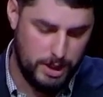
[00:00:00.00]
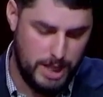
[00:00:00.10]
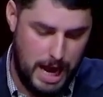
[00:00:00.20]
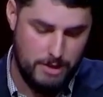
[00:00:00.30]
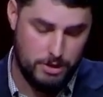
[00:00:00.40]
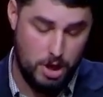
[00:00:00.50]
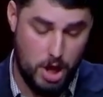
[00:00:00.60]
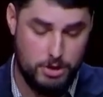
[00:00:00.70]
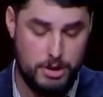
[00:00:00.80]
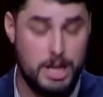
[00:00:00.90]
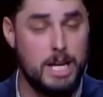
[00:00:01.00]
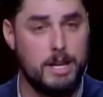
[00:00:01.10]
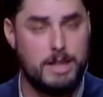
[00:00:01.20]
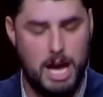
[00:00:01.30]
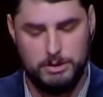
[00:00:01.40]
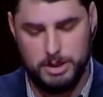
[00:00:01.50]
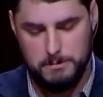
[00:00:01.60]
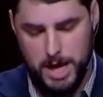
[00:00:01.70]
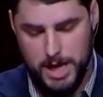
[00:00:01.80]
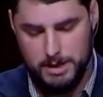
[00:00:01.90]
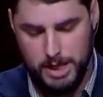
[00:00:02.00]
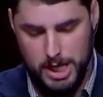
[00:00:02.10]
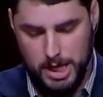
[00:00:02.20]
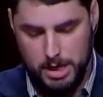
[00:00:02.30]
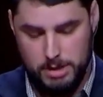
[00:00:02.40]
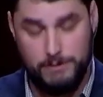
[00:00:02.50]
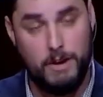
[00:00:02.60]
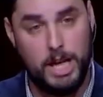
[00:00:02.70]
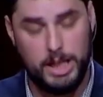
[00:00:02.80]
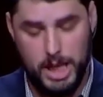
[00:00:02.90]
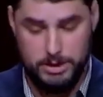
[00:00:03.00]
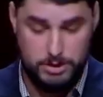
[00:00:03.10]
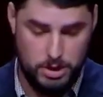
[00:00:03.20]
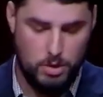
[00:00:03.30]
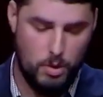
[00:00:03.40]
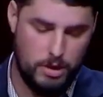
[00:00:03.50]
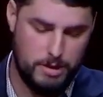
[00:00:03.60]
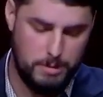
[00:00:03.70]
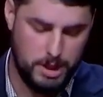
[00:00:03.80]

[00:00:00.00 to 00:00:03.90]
he gathered 180,000 men to fight against the north.